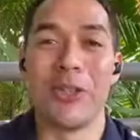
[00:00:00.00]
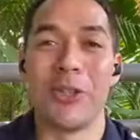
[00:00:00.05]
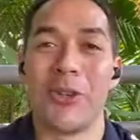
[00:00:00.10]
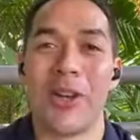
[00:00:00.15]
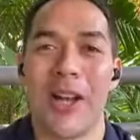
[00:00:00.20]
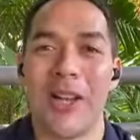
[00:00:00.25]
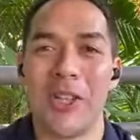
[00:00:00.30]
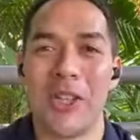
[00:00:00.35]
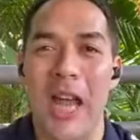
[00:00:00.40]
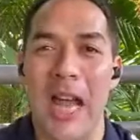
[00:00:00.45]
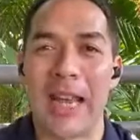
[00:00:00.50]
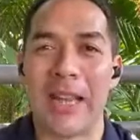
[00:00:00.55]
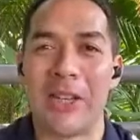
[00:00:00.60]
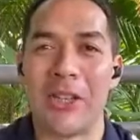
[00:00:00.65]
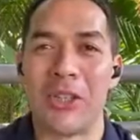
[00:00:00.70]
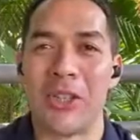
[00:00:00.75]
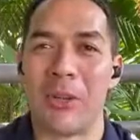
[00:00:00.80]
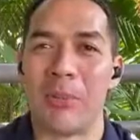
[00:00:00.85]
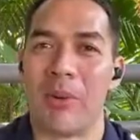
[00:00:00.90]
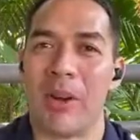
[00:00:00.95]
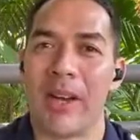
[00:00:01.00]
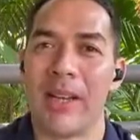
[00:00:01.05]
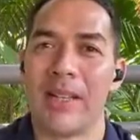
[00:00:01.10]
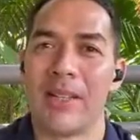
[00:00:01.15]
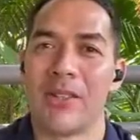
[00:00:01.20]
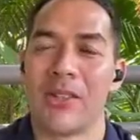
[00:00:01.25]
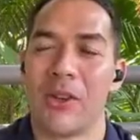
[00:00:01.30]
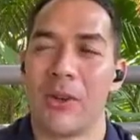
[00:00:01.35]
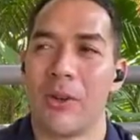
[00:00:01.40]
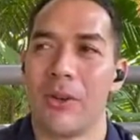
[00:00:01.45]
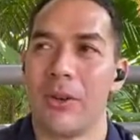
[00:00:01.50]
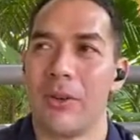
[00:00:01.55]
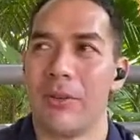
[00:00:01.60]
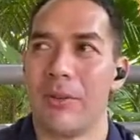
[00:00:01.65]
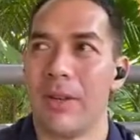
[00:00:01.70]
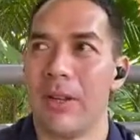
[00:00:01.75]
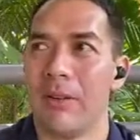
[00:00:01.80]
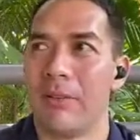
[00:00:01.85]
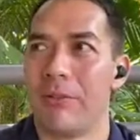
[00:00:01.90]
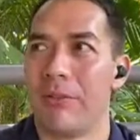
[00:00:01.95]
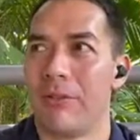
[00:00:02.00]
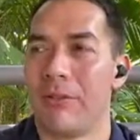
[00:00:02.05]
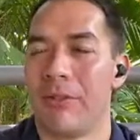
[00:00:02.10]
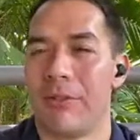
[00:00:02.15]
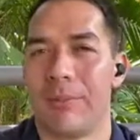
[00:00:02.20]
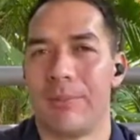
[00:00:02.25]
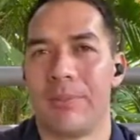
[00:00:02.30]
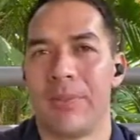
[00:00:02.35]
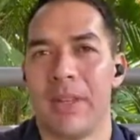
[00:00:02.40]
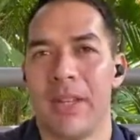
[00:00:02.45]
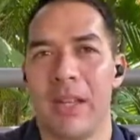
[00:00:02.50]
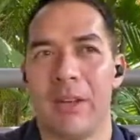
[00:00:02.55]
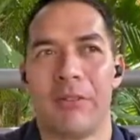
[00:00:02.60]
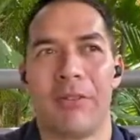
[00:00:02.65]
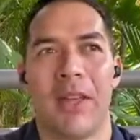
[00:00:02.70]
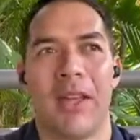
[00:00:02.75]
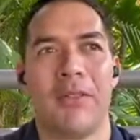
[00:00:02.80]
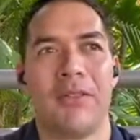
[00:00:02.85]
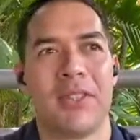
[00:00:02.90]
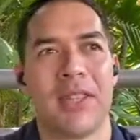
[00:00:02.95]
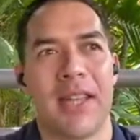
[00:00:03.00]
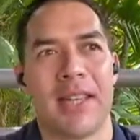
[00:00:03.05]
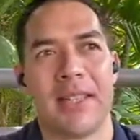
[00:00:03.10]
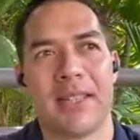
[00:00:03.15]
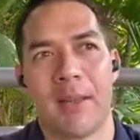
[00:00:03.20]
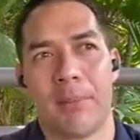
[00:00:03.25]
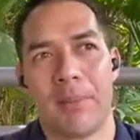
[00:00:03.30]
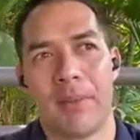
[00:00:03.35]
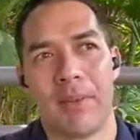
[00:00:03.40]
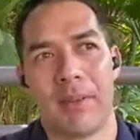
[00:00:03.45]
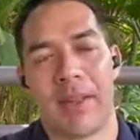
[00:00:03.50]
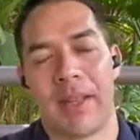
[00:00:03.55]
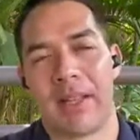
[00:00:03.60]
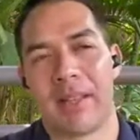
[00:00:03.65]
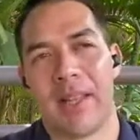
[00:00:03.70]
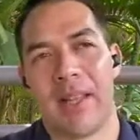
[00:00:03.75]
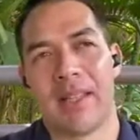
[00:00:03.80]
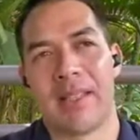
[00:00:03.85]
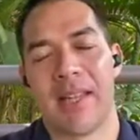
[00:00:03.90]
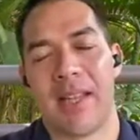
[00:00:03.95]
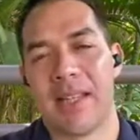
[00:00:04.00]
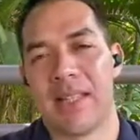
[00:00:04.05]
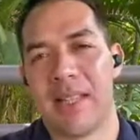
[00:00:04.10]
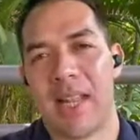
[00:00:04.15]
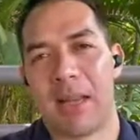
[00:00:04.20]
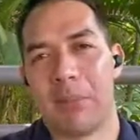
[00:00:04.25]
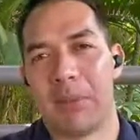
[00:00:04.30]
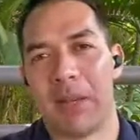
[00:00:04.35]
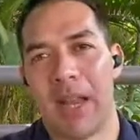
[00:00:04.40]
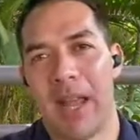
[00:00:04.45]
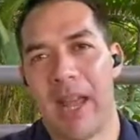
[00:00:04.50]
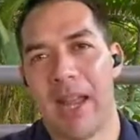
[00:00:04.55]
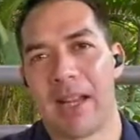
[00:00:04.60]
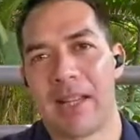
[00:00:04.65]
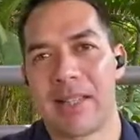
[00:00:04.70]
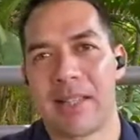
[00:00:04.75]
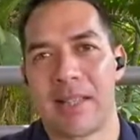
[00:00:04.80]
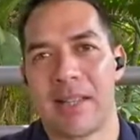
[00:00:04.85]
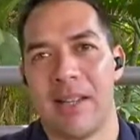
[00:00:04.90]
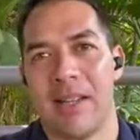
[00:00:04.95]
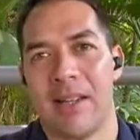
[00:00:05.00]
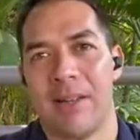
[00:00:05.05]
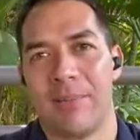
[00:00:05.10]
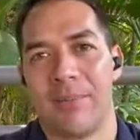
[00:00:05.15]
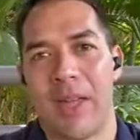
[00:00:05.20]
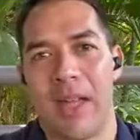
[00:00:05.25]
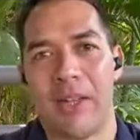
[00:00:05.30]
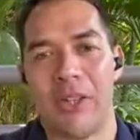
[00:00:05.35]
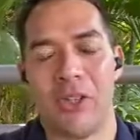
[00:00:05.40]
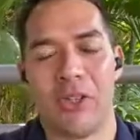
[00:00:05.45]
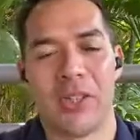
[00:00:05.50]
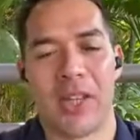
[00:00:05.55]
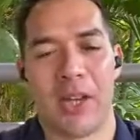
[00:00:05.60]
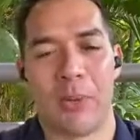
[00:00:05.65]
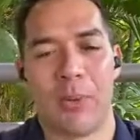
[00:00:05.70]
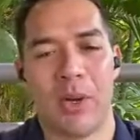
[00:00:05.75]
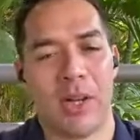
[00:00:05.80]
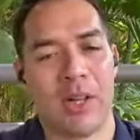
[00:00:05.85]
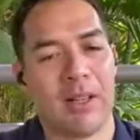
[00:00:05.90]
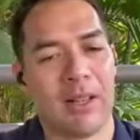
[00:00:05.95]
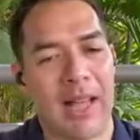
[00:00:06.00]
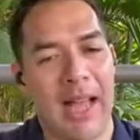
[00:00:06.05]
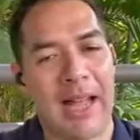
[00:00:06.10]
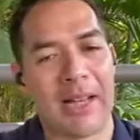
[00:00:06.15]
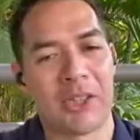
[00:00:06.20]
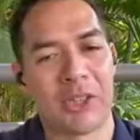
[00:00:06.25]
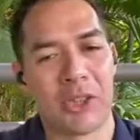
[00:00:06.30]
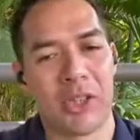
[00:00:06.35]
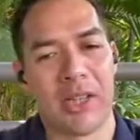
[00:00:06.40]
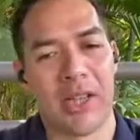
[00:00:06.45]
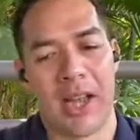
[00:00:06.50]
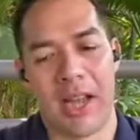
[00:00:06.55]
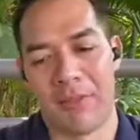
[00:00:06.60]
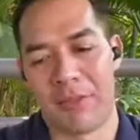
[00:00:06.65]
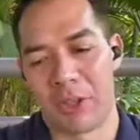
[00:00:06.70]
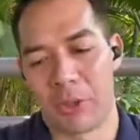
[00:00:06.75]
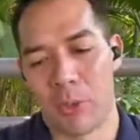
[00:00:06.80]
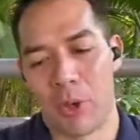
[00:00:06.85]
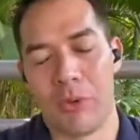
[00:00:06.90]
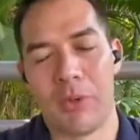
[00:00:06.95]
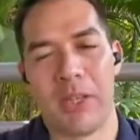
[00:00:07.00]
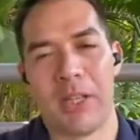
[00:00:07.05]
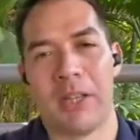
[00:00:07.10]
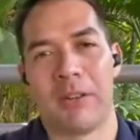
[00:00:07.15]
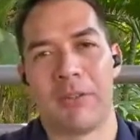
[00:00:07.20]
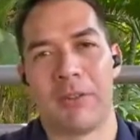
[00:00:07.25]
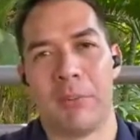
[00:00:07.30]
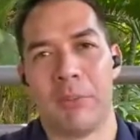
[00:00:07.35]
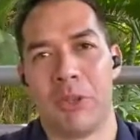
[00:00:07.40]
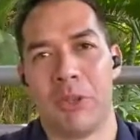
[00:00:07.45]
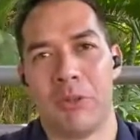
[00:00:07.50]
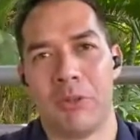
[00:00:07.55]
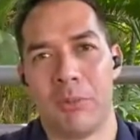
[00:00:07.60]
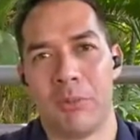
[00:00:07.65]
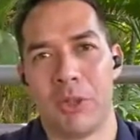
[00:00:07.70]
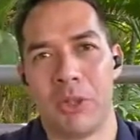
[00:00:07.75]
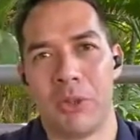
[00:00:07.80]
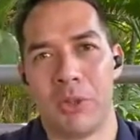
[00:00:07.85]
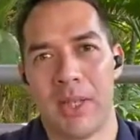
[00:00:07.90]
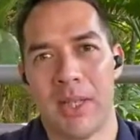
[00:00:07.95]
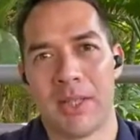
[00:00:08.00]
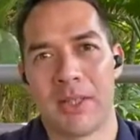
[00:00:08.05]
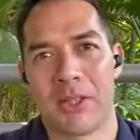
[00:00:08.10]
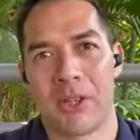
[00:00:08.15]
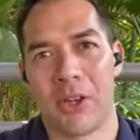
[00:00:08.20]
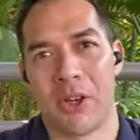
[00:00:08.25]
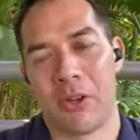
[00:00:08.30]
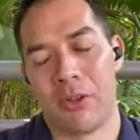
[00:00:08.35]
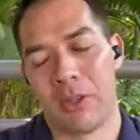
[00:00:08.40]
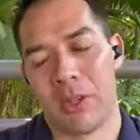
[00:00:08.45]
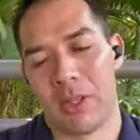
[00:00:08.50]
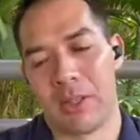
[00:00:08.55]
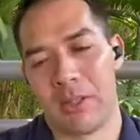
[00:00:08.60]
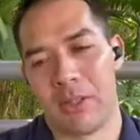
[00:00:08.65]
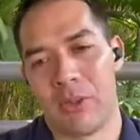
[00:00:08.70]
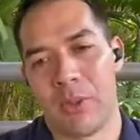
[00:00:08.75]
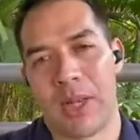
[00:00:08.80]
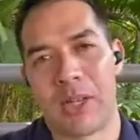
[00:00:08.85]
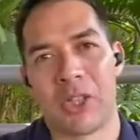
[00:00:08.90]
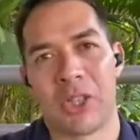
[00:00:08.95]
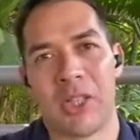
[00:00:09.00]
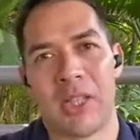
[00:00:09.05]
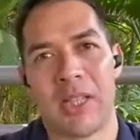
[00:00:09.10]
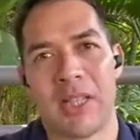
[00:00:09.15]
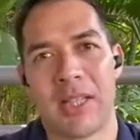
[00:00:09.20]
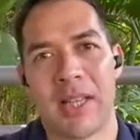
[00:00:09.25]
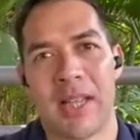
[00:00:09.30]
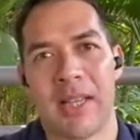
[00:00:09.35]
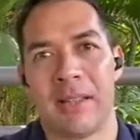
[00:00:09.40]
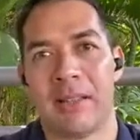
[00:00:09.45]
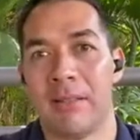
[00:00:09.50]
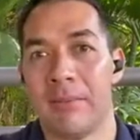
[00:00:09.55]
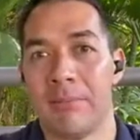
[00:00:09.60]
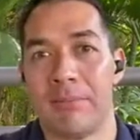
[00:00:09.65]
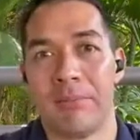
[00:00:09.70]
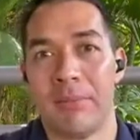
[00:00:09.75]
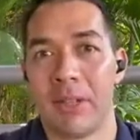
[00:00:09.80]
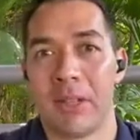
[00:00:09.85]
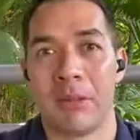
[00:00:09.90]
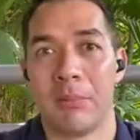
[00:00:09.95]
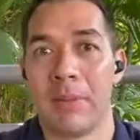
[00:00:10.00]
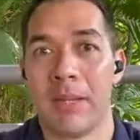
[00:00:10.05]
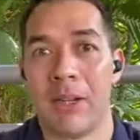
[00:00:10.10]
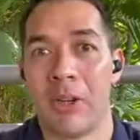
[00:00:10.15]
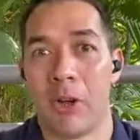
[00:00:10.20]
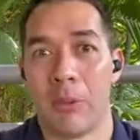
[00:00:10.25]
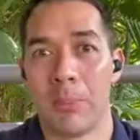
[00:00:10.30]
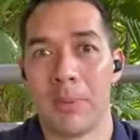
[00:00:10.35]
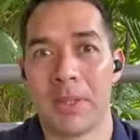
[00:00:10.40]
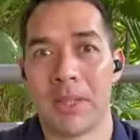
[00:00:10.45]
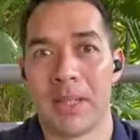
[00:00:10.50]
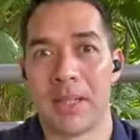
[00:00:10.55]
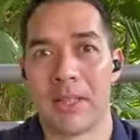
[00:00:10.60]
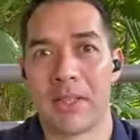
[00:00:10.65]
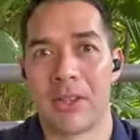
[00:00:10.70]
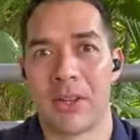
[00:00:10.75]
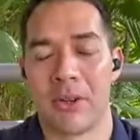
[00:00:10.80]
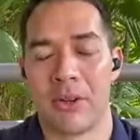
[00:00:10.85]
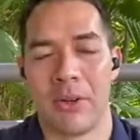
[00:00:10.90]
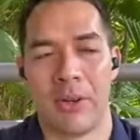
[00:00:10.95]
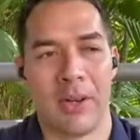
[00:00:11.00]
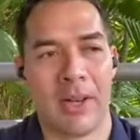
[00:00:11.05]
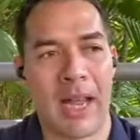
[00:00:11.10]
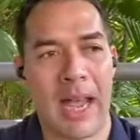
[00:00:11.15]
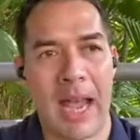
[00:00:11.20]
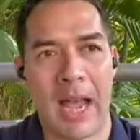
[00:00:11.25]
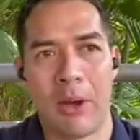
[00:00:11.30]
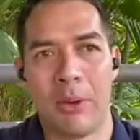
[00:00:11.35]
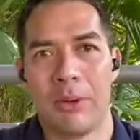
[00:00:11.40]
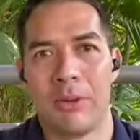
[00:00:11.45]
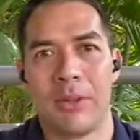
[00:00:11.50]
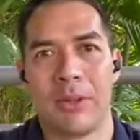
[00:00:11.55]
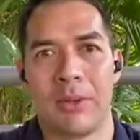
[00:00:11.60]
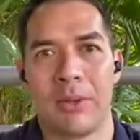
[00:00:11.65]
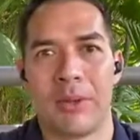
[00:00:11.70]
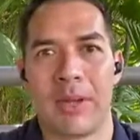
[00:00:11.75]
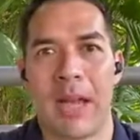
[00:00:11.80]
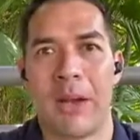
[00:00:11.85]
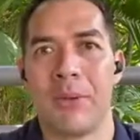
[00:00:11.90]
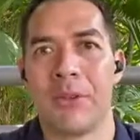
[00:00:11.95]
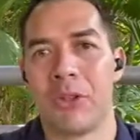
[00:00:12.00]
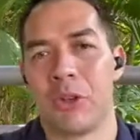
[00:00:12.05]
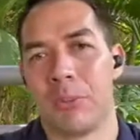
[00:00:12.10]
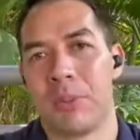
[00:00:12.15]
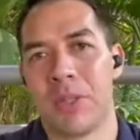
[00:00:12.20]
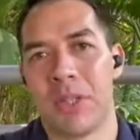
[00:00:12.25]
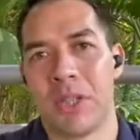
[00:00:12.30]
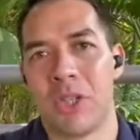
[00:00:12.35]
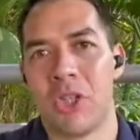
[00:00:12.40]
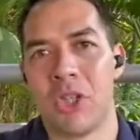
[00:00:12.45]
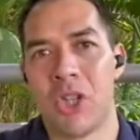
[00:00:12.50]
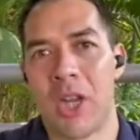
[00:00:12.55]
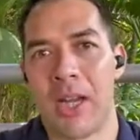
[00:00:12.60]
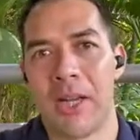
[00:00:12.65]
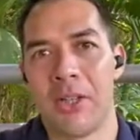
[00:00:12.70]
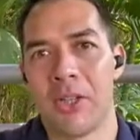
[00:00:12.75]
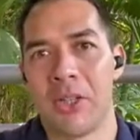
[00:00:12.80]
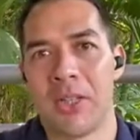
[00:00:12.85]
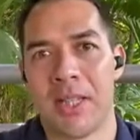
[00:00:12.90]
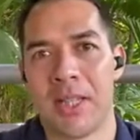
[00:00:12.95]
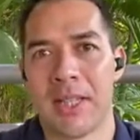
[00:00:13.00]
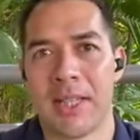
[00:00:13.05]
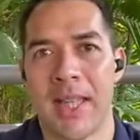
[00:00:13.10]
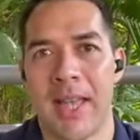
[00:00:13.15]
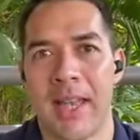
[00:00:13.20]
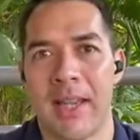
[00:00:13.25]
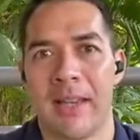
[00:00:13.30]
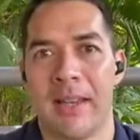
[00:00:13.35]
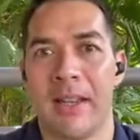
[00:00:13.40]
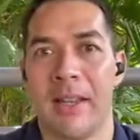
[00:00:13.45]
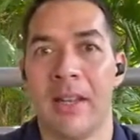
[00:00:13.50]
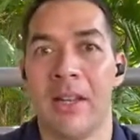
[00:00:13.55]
can't challenge them, right? So if they've said like they say statement X, and you say, well, actually, I have a quote here from you from 2 years ago that you actually said the complete opposite. So how has your position changed since then?